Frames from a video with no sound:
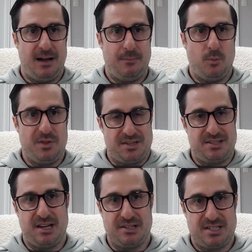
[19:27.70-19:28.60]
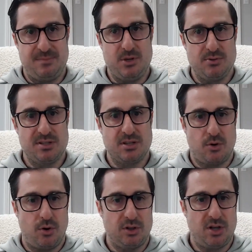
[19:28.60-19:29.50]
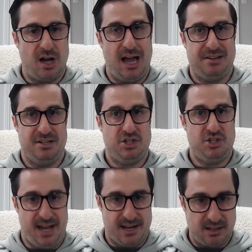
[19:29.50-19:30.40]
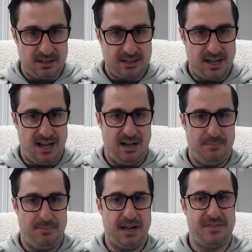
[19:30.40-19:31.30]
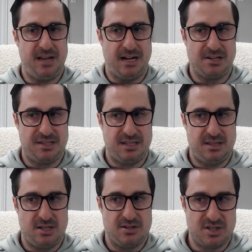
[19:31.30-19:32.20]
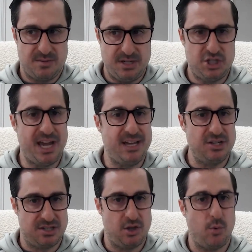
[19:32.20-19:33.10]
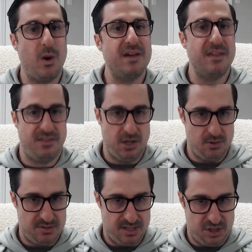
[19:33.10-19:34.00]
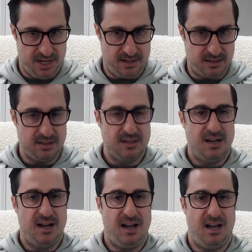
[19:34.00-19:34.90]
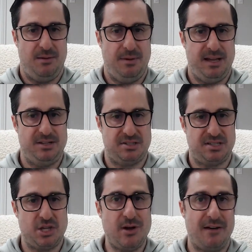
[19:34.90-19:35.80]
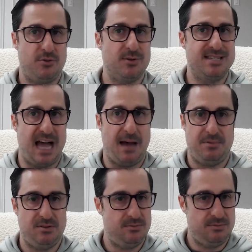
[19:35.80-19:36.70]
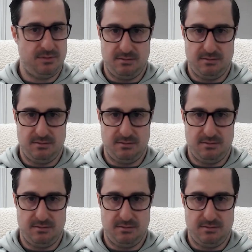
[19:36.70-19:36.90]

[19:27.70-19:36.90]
with the sales team using the cold call as a channel, but I just think there's going to be changes in the way that they use the channel, and just like you have to adapt to